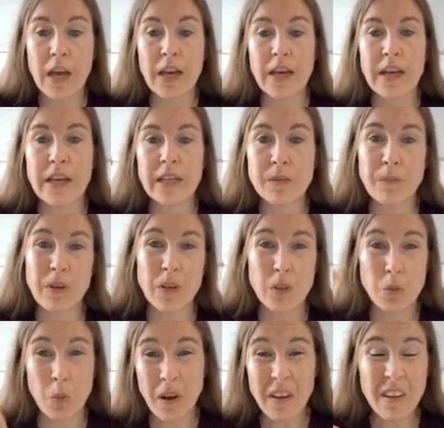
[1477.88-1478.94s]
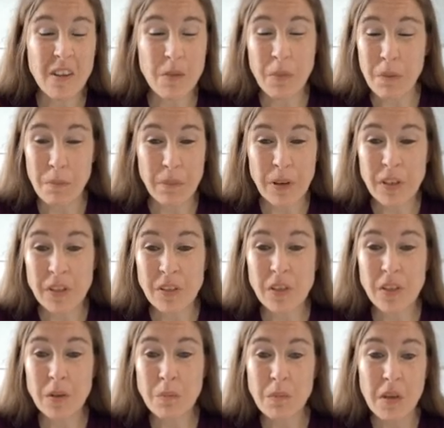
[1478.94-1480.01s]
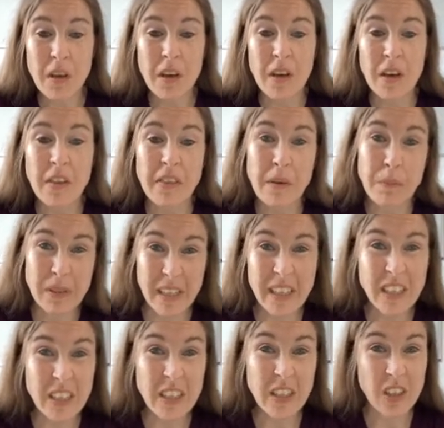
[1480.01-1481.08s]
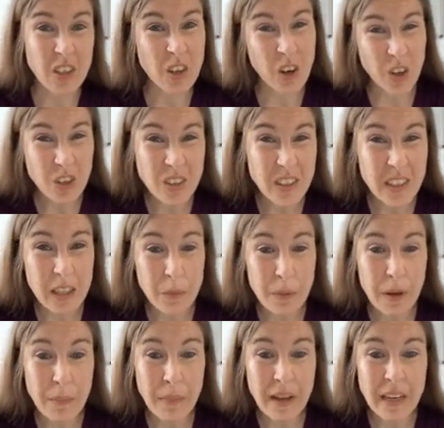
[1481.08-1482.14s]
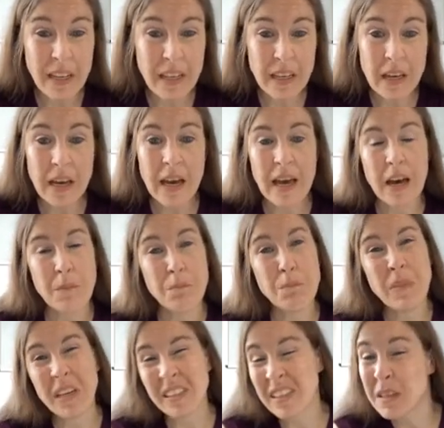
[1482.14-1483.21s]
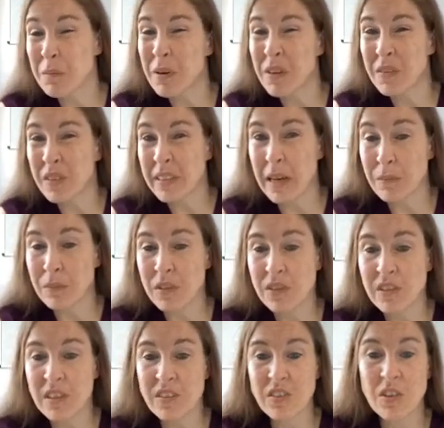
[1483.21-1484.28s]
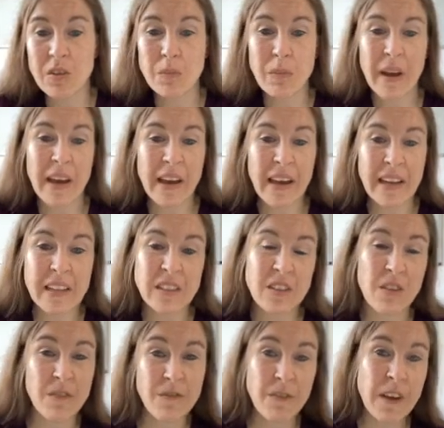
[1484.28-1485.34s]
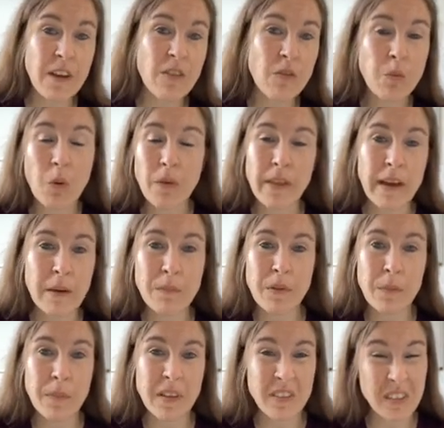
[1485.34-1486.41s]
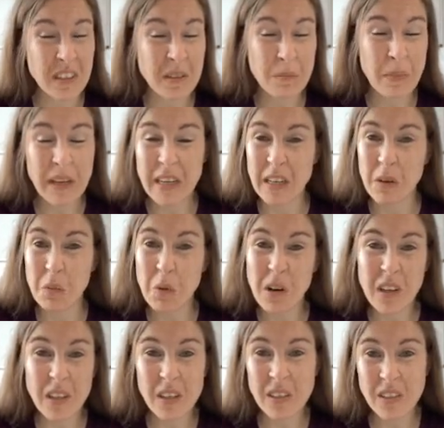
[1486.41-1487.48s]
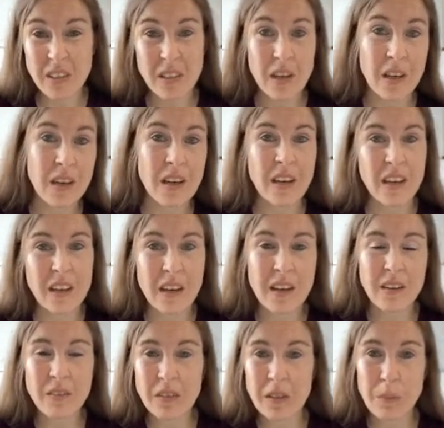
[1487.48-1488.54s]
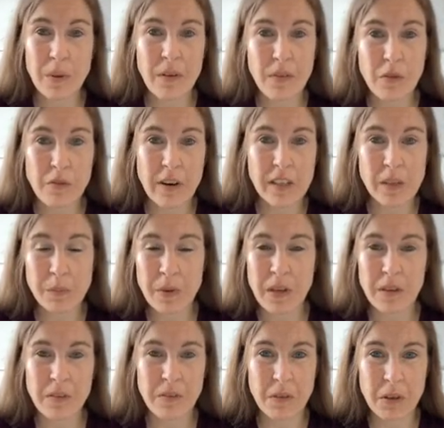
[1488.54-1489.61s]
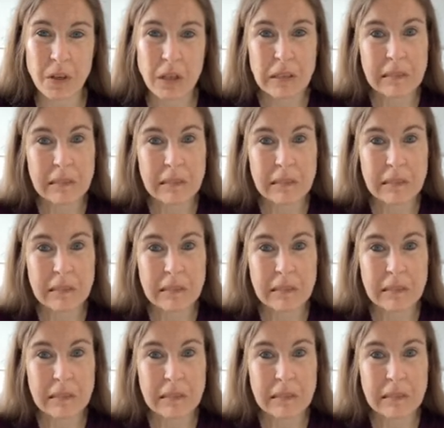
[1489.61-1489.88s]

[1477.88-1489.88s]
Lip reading: is because, one, they're a bit burdensome. They potentially can cost a little bit of money. Mixing a bit of skepticism and the fear of what they're implementing, making it worse, kind of is a bit of a recipe for